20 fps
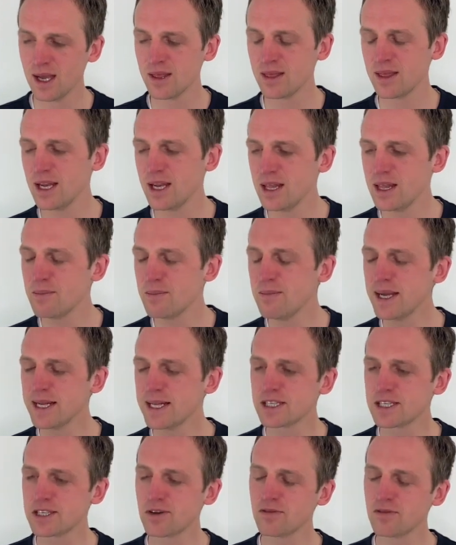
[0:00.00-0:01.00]
Then, in the
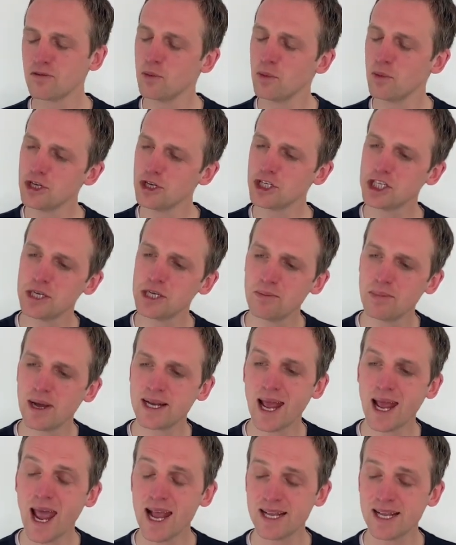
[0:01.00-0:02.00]
midst of worship
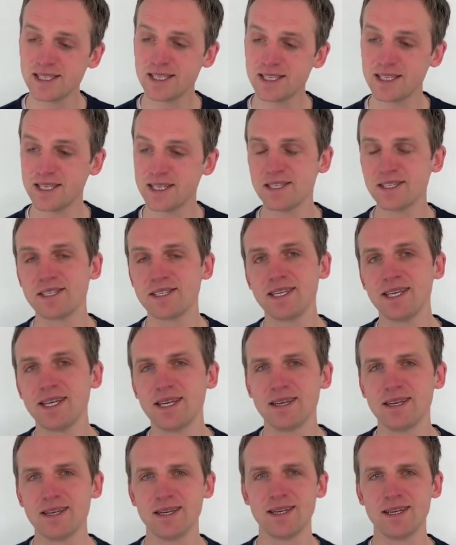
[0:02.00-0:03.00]
and hesitancy,
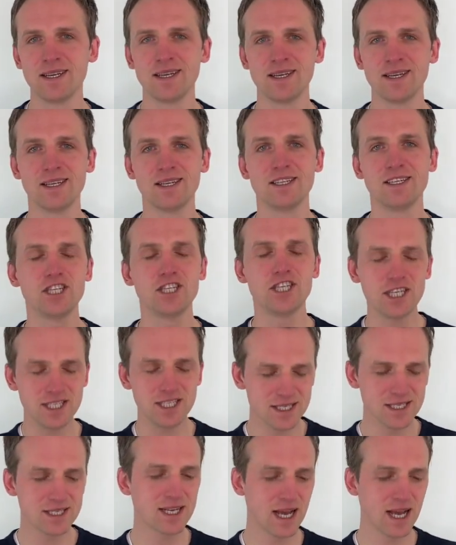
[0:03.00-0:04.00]

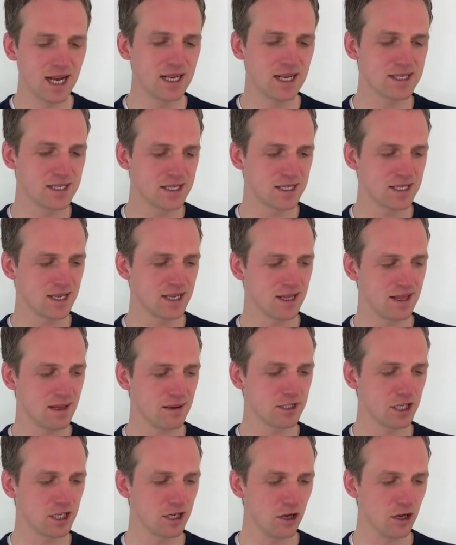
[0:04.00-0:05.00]
Jesus tells
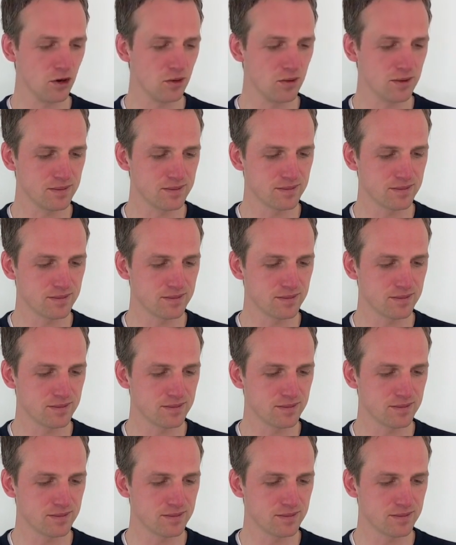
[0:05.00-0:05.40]
them to go